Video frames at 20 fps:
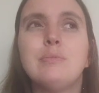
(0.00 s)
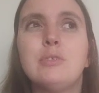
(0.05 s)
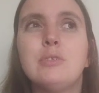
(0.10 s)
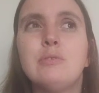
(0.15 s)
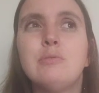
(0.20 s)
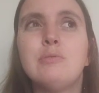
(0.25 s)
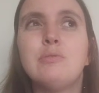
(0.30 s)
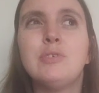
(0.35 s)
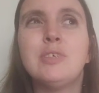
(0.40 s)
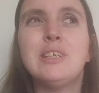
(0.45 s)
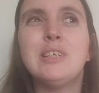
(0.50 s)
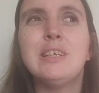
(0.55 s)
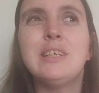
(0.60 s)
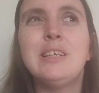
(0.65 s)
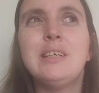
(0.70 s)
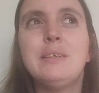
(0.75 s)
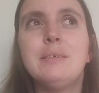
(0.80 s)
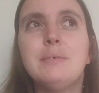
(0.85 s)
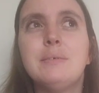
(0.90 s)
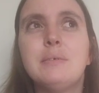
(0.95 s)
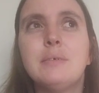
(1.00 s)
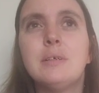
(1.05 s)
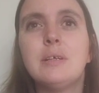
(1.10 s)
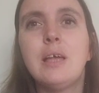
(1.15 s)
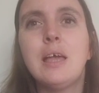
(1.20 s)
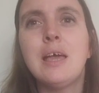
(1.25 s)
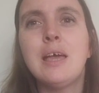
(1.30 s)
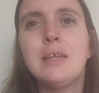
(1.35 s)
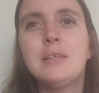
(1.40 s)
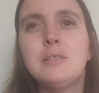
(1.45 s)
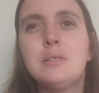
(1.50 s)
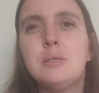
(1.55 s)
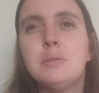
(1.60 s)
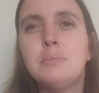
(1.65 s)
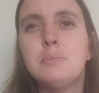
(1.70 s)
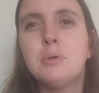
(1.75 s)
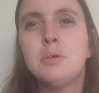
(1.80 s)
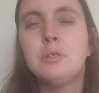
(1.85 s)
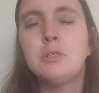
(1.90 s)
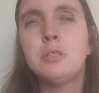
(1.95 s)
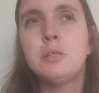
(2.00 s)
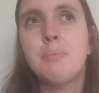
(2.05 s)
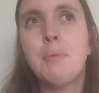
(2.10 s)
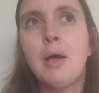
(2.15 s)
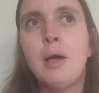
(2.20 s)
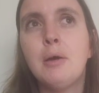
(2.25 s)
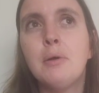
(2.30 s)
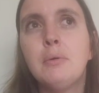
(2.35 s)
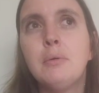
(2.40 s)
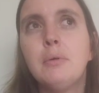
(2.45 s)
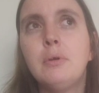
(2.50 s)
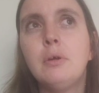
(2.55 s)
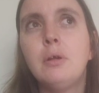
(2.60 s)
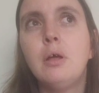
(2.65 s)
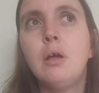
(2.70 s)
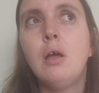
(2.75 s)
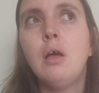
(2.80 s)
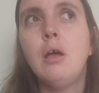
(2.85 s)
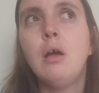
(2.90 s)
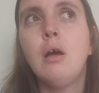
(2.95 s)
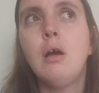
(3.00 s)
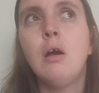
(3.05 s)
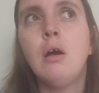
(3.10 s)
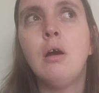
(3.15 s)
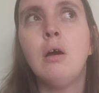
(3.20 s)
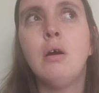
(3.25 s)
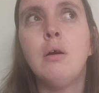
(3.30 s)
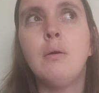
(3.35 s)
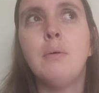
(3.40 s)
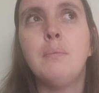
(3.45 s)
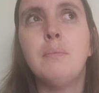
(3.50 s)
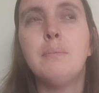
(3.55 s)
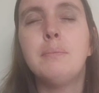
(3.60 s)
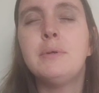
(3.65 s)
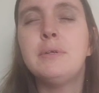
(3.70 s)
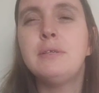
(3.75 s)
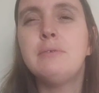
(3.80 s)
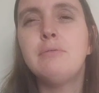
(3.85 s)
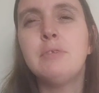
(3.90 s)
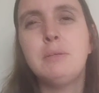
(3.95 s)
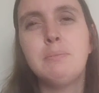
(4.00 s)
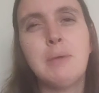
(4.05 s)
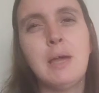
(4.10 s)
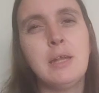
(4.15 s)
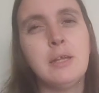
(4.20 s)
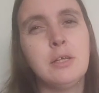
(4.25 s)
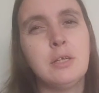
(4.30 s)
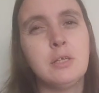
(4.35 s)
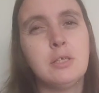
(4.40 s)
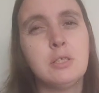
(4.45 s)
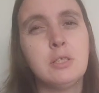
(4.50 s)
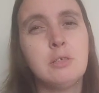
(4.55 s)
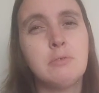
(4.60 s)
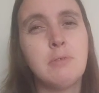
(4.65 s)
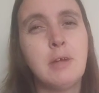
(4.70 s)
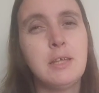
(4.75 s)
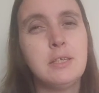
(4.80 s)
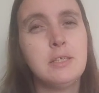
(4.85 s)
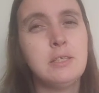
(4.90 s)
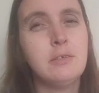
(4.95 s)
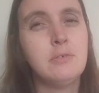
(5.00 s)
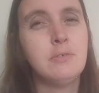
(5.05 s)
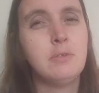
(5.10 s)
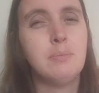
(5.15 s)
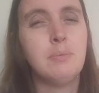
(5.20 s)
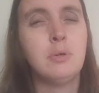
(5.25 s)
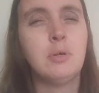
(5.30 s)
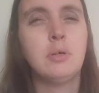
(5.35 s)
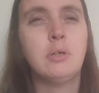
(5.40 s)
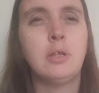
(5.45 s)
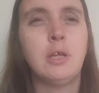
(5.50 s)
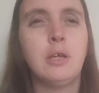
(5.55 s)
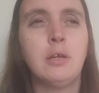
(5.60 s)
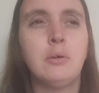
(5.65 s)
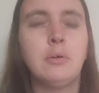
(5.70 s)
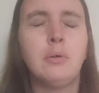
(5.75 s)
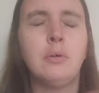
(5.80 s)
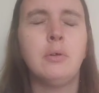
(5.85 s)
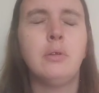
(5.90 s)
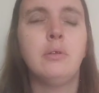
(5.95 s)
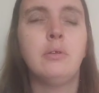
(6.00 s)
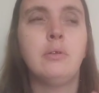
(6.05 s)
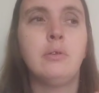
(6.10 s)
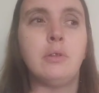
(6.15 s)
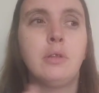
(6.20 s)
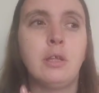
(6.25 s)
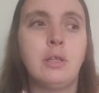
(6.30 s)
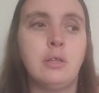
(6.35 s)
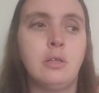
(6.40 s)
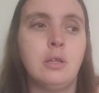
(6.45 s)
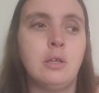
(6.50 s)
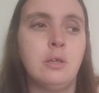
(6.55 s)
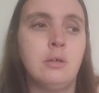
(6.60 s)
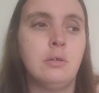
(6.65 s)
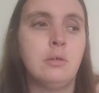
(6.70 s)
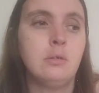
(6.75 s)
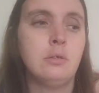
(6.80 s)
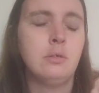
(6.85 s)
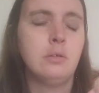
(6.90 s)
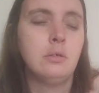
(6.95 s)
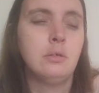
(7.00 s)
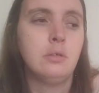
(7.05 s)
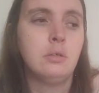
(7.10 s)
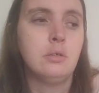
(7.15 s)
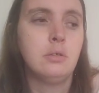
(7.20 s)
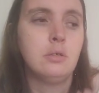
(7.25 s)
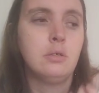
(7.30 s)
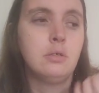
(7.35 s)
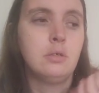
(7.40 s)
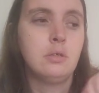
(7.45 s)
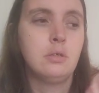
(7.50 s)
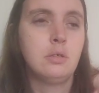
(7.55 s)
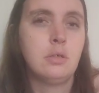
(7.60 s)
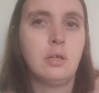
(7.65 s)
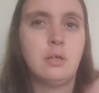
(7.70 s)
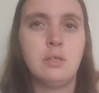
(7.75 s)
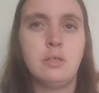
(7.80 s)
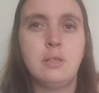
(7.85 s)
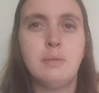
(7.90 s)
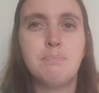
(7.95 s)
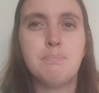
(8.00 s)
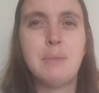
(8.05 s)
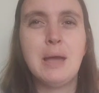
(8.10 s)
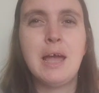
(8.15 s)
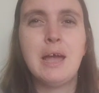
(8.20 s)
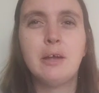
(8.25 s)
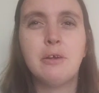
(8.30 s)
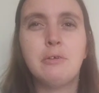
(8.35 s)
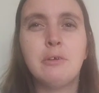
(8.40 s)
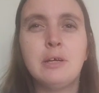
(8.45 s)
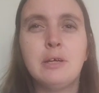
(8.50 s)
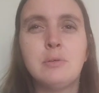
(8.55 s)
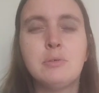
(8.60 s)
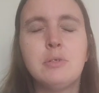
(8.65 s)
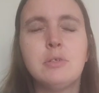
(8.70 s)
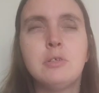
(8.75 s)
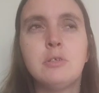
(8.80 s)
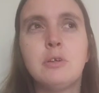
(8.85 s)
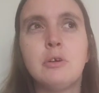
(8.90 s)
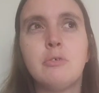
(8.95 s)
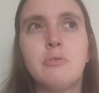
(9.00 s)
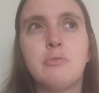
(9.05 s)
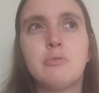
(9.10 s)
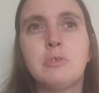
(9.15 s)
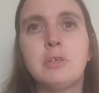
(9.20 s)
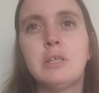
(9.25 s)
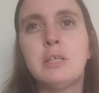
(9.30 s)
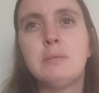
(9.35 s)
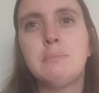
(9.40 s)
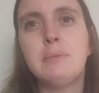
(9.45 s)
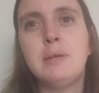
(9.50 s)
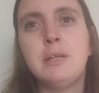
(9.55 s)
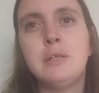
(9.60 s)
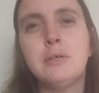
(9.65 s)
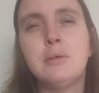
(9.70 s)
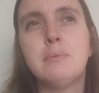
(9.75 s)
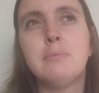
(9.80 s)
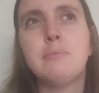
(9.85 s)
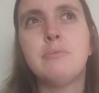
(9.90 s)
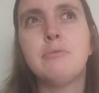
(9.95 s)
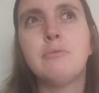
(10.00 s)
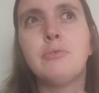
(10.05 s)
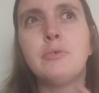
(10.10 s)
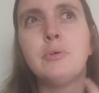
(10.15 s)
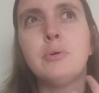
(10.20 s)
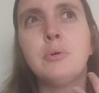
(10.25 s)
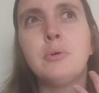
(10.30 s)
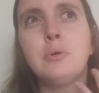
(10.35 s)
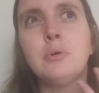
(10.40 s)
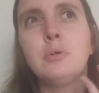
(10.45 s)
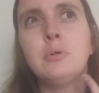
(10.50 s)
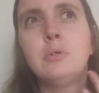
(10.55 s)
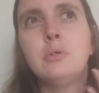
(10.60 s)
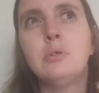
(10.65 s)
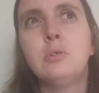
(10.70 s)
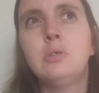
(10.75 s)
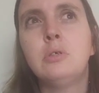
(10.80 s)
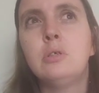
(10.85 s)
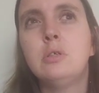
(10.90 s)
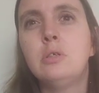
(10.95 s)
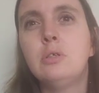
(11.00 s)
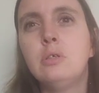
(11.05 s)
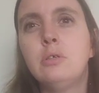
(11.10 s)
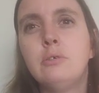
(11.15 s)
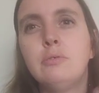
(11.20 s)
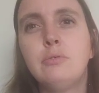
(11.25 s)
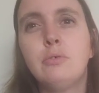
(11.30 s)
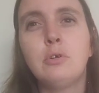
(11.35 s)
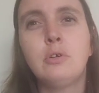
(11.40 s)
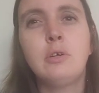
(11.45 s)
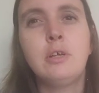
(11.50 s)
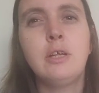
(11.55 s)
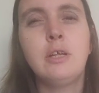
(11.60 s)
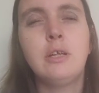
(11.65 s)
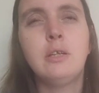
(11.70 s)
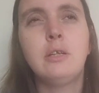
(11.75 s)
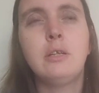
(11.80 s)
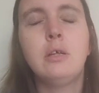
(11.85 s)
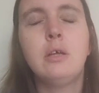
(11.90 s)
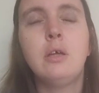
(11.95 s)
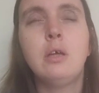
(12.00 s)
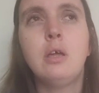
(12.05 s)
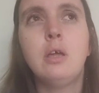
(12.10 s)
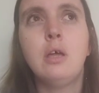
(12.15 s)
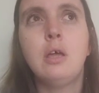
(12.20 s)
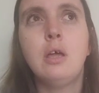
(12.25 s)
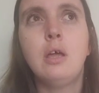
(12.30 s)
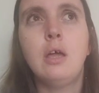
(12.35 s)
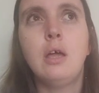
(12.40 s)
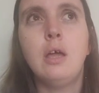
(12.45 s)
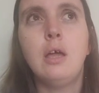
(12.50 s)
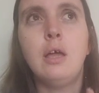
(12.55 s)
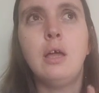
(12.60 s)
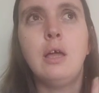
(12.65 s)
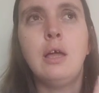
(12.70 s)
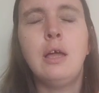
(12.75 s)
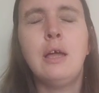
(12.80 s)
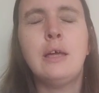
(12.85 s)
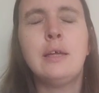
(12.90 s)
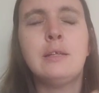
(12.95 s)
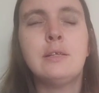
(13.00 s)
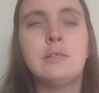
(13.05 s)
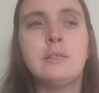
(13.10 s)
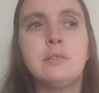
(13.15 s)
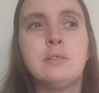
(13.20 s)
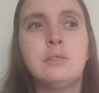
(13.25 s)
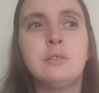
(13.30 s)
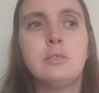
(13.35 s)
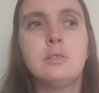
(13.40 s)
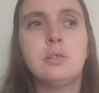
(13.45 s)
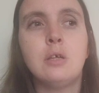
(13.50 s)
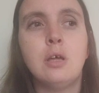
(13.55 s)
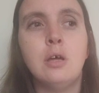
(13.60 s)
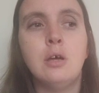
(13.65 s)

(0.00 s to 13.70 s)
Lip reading: really care too much about, but it didn't really matter because the rest of the book, like all the kind of the background stuff, really made up for it. And